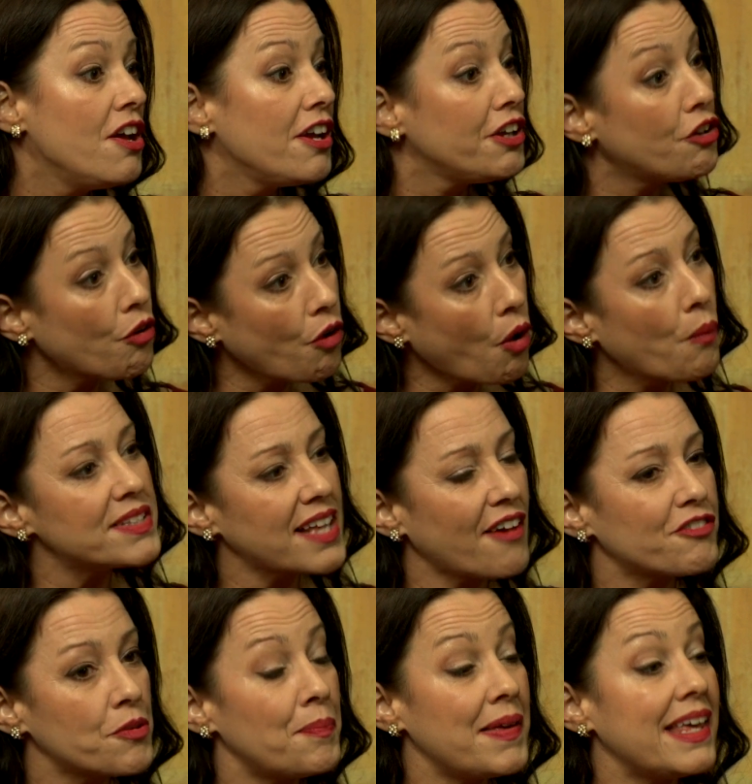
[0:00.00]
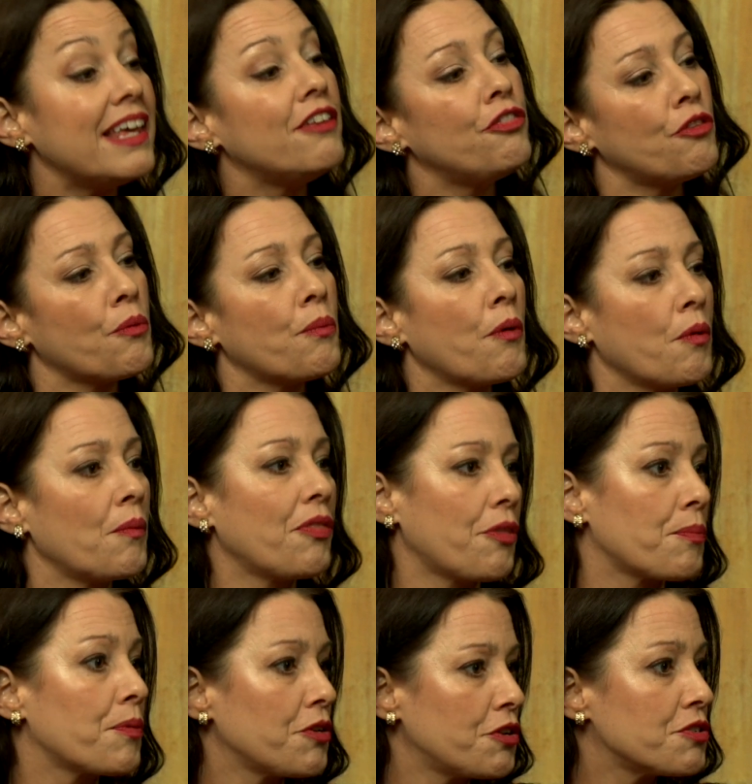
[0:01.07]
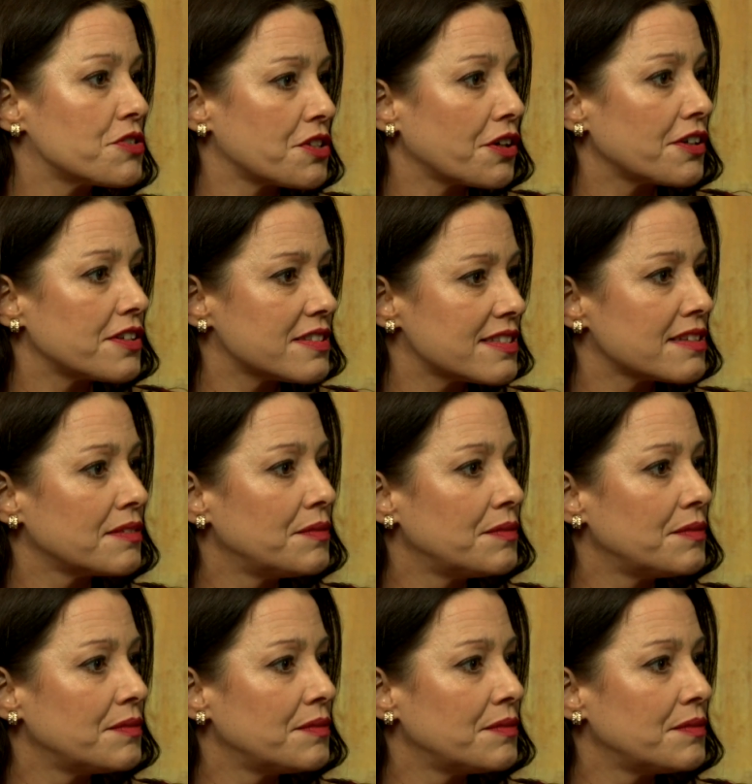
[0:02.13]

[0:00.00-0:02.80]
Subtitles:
You don't always have to be in the room with the producers.